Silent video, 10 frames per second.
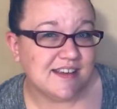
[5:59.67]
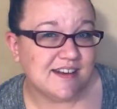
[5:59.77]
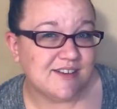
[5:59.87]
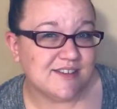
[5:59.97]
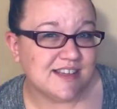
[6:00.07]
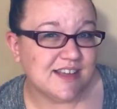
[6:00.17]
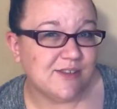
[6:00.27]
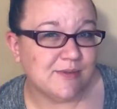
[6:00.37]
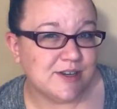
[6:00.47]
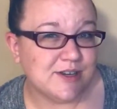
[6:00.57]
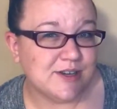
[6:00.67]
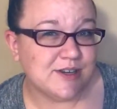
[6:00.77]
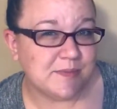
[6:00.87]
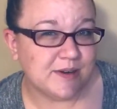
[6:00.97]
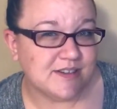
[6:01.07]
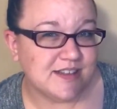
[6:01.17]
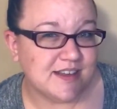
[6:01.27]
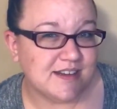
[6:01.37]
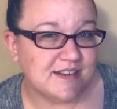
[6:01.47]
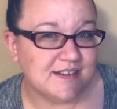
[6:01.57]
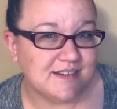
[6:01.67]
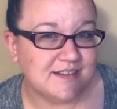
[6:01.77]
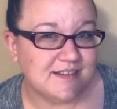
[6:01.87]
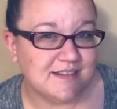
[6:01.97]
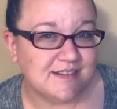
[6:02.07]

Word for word: you know, it's like 3 trips a person.